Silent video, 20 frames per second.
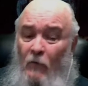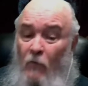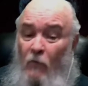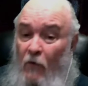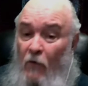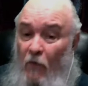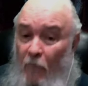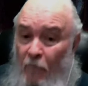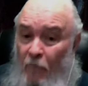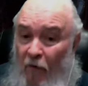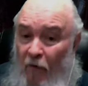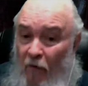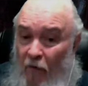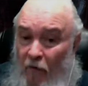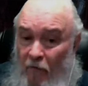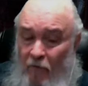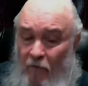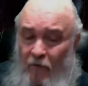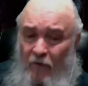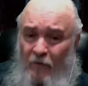were a
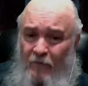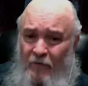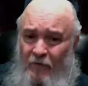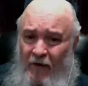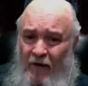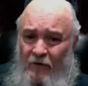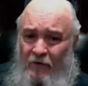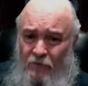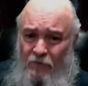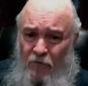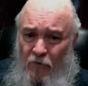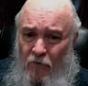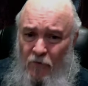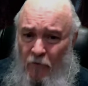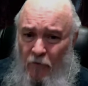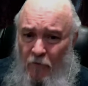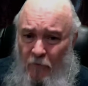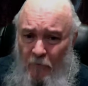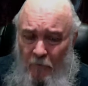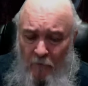part of that circle,